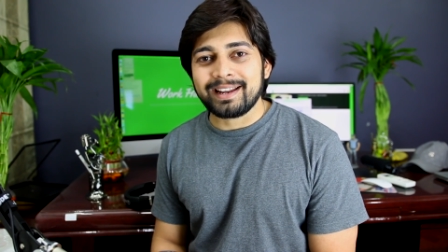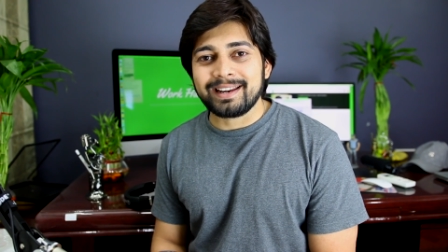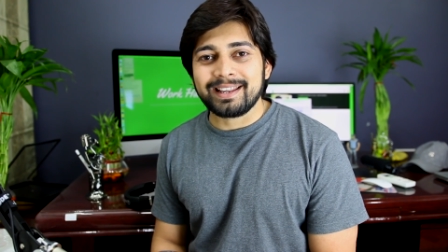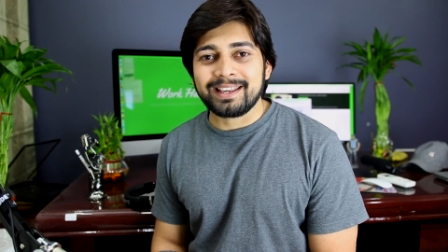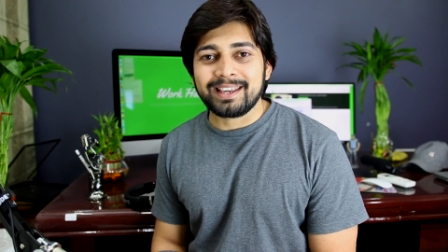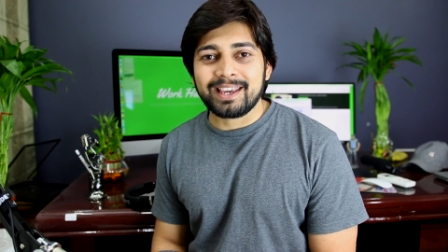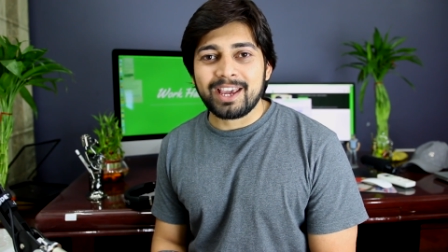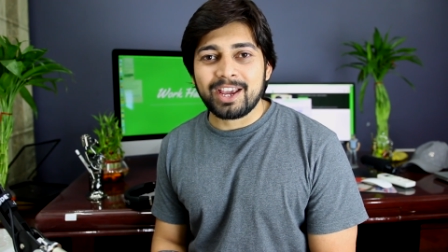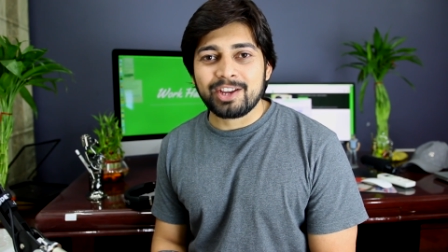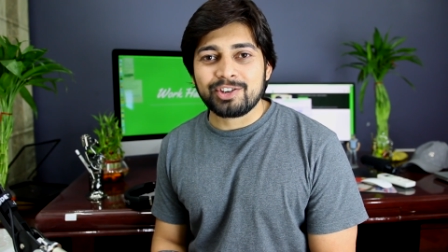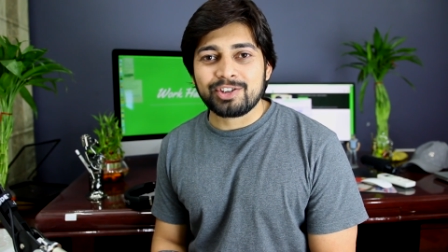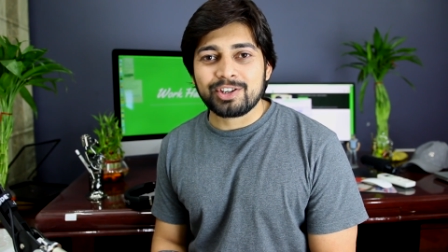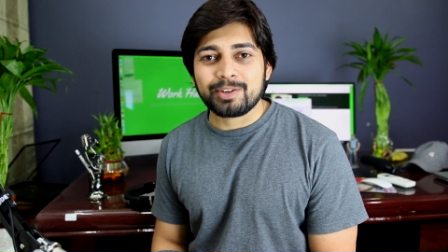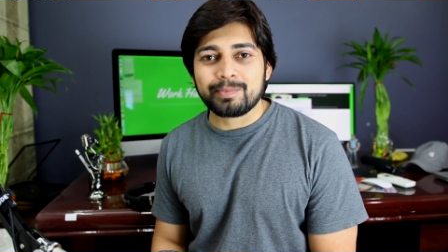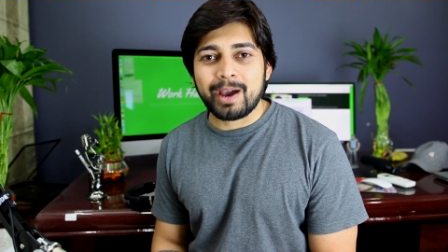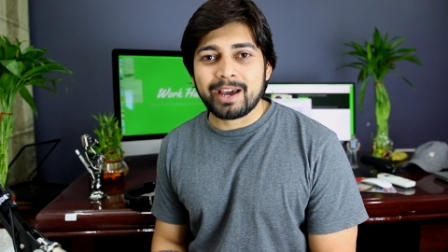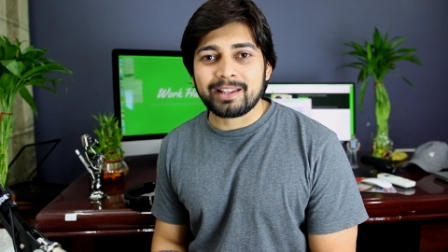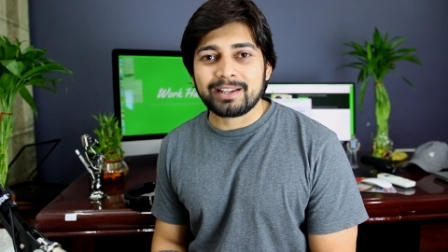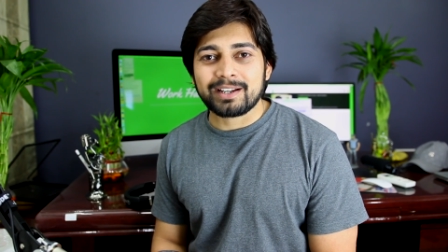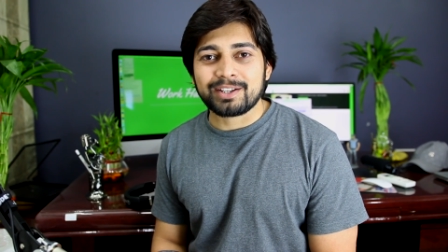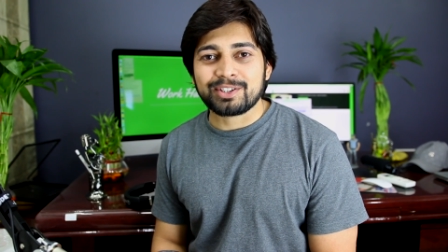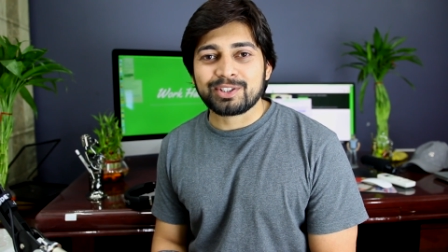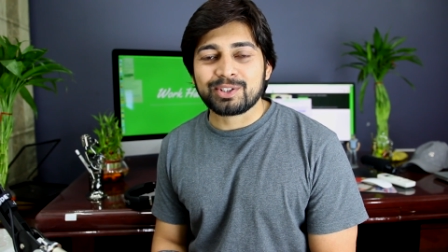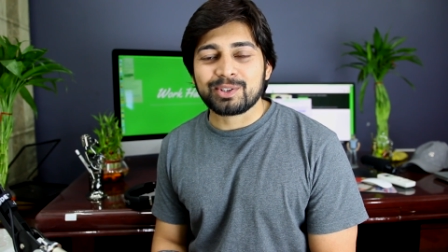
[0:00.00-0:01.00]
and engaging
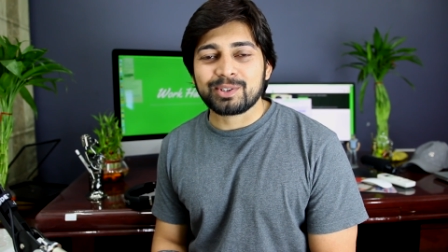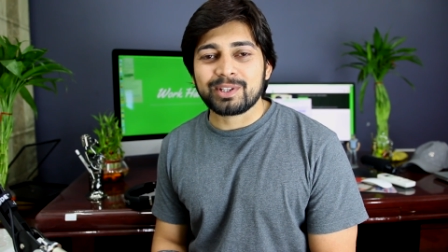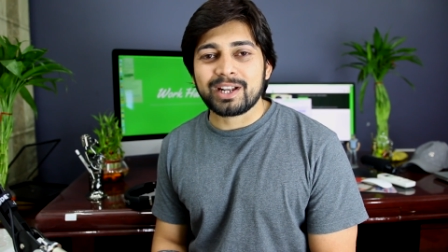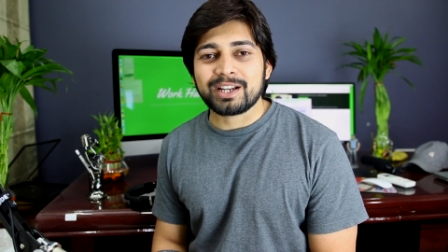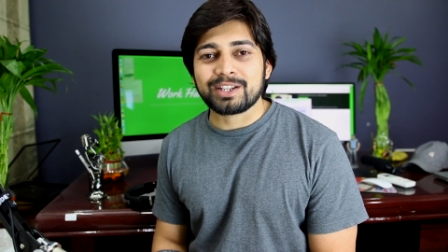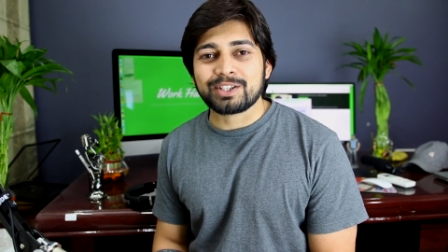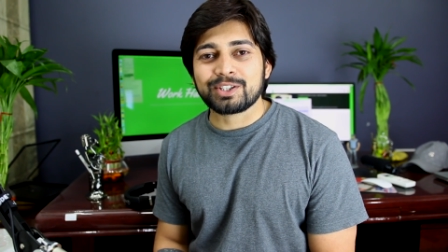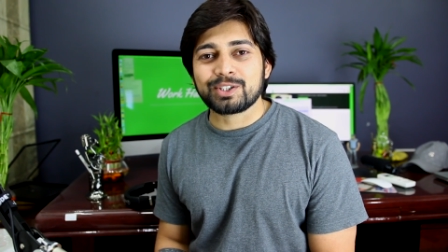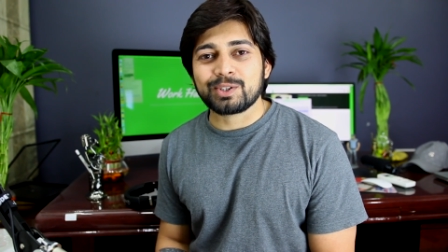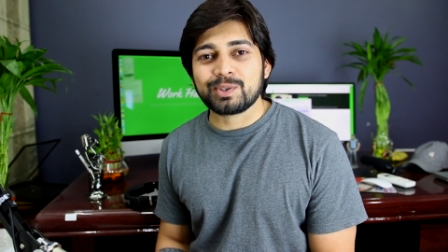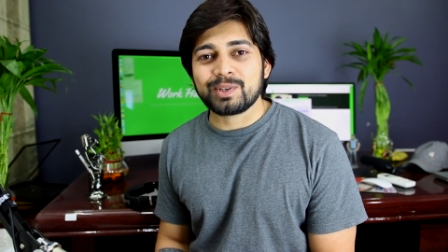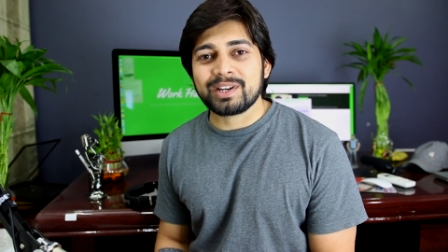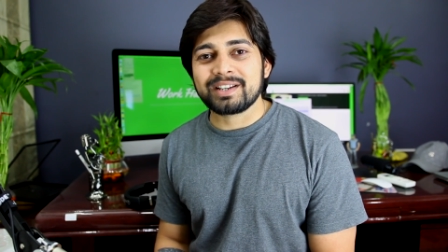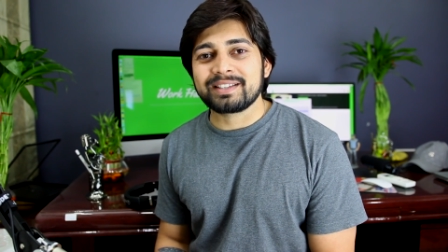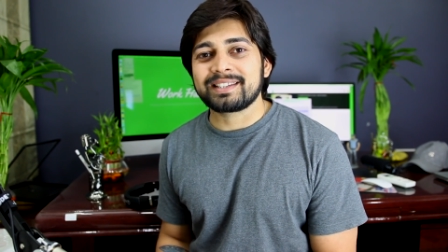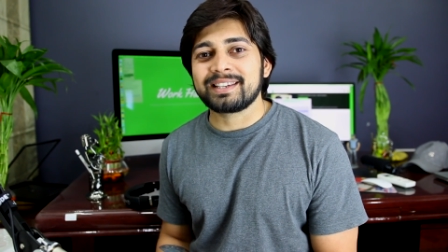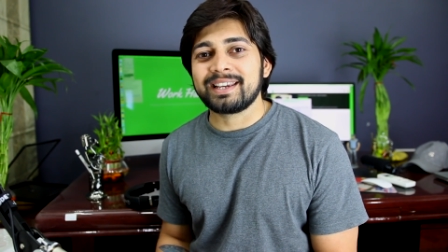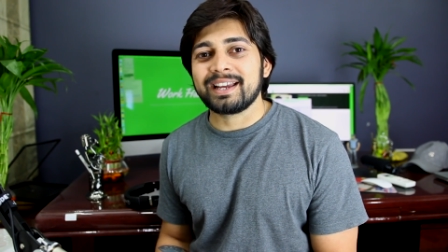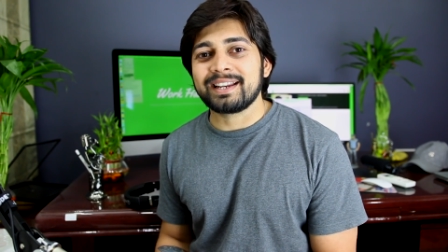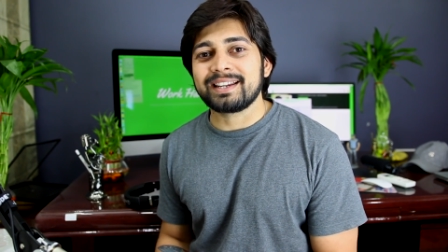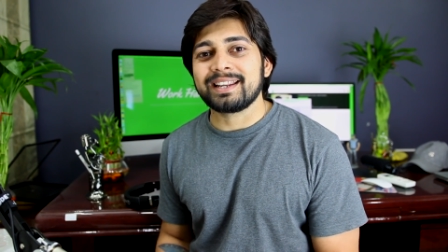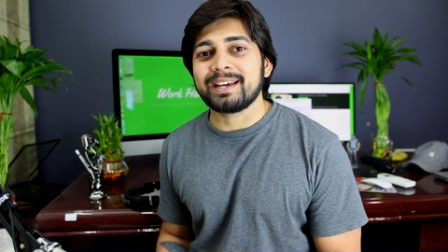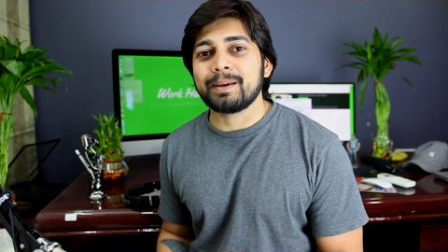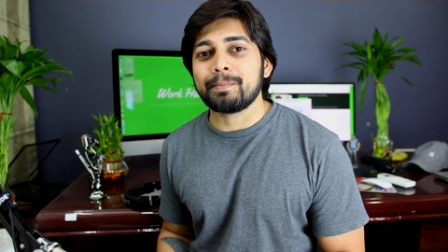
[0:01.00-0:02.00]
manner so that students
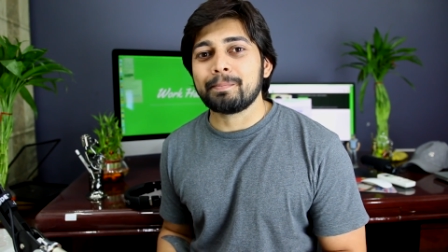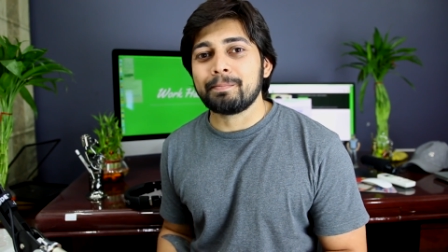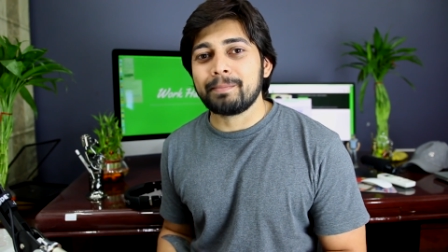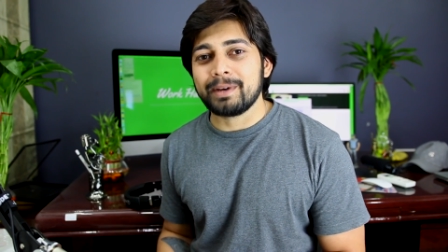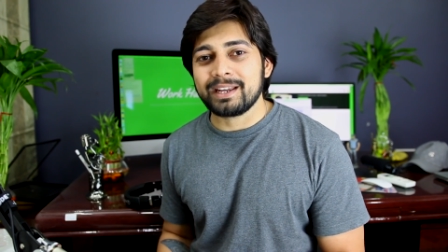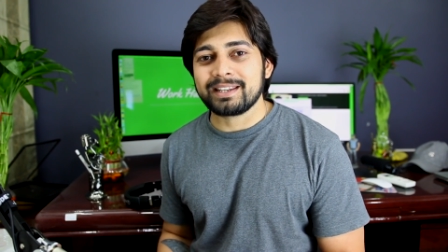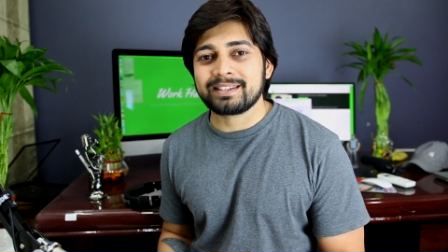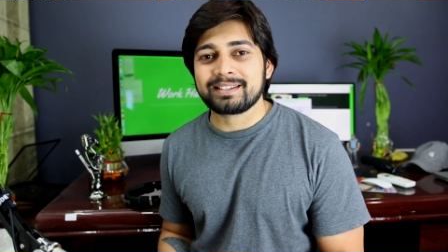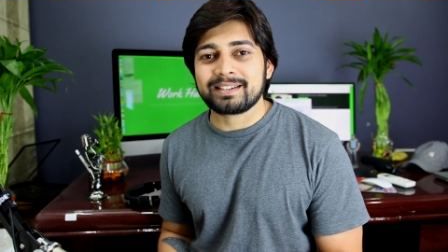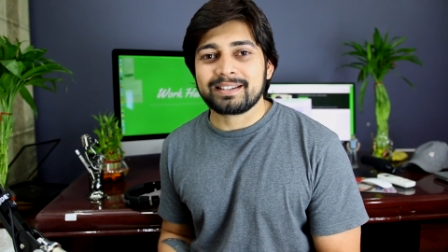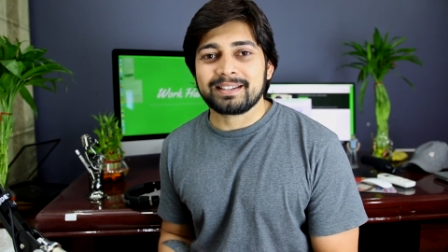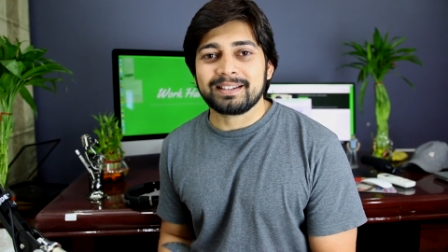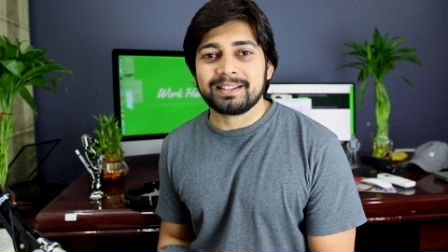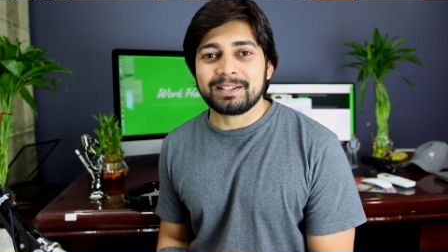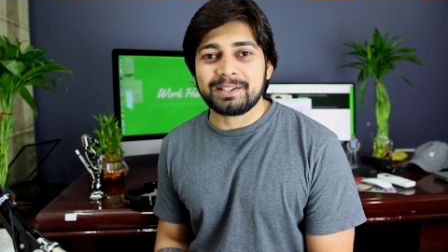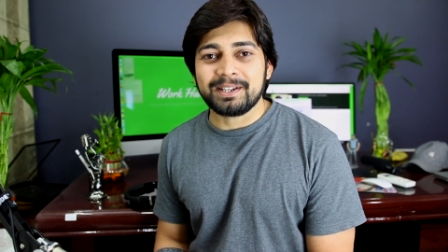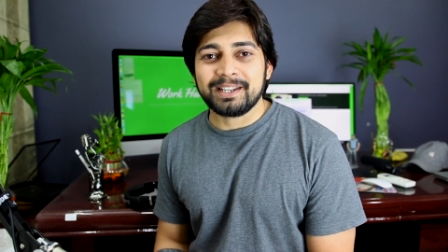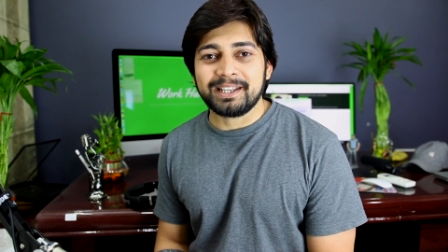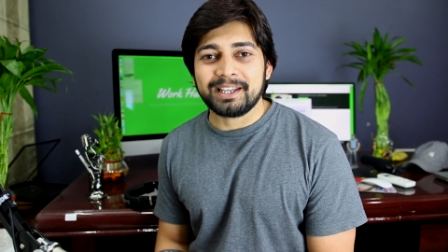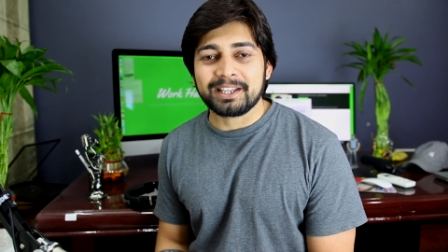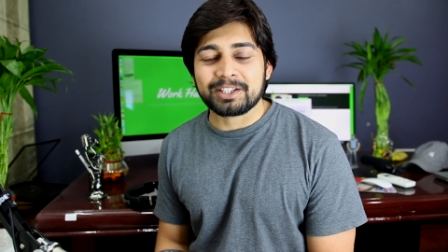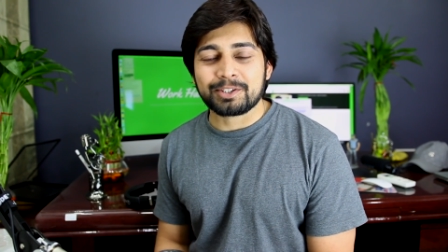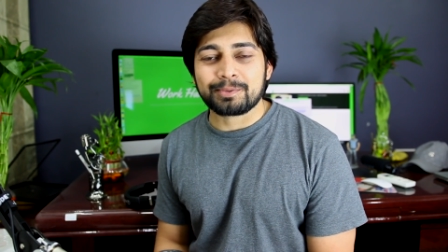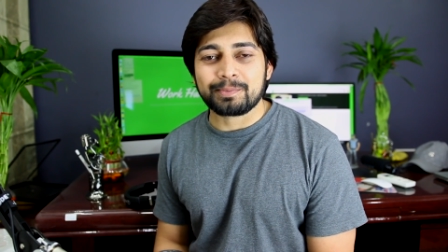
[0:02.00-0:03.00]
get a best
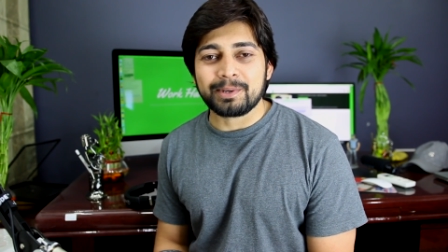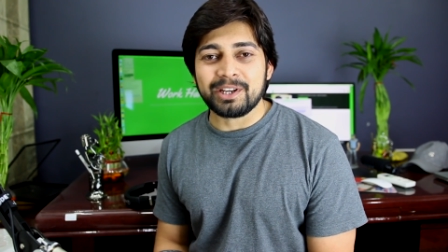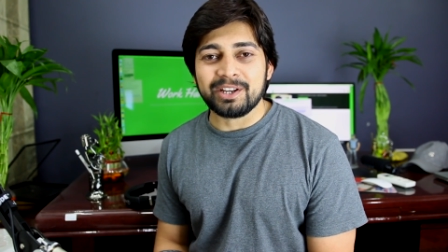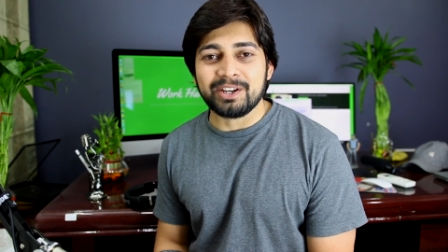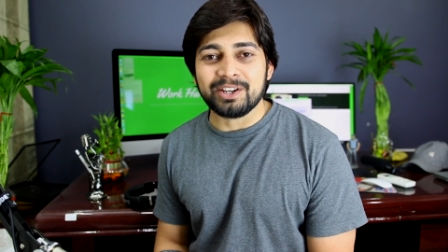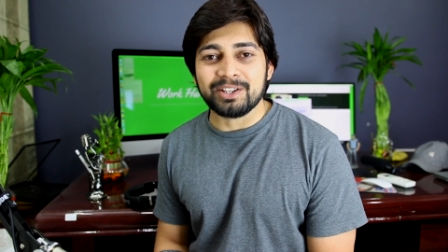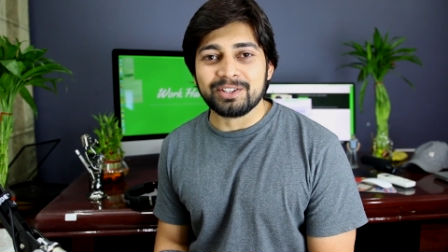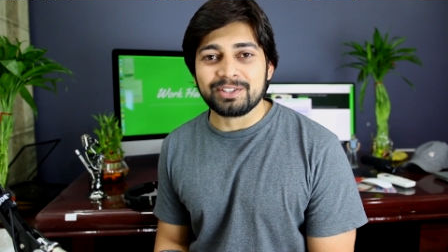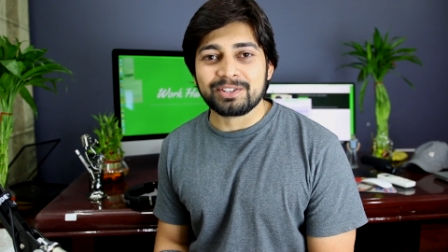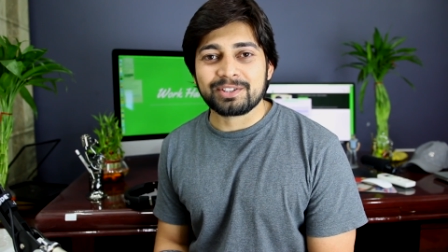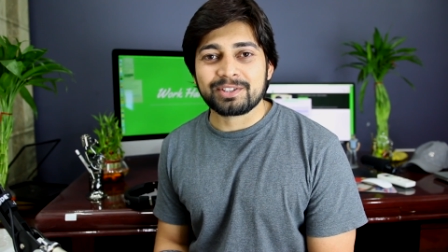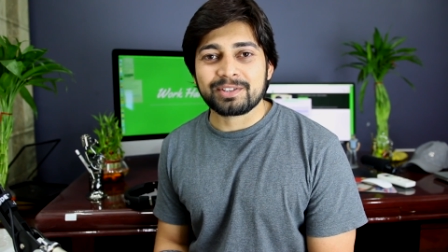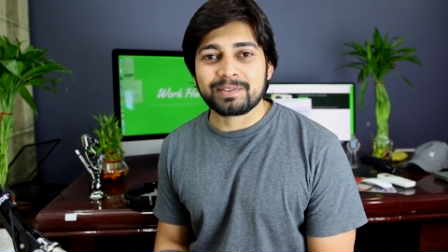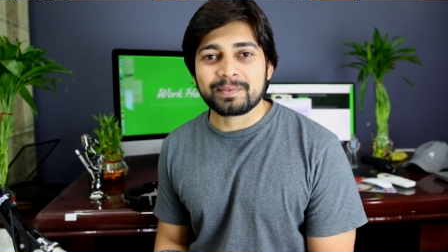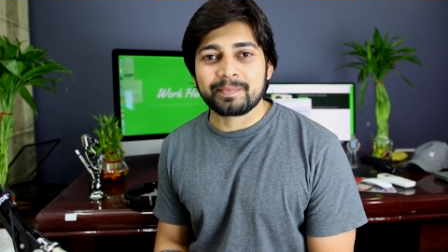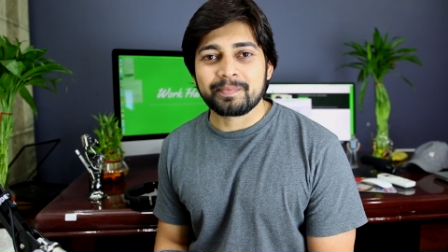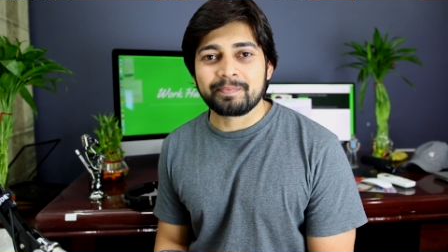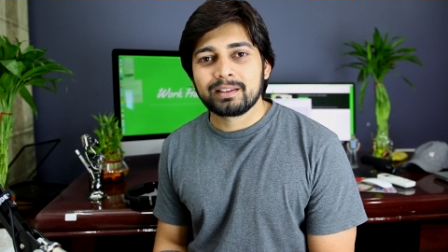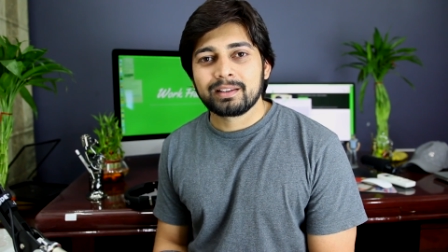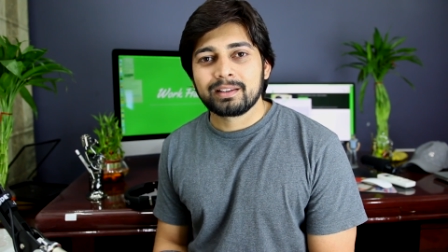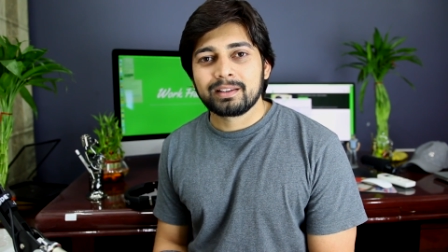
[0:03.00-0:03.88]
learning experience.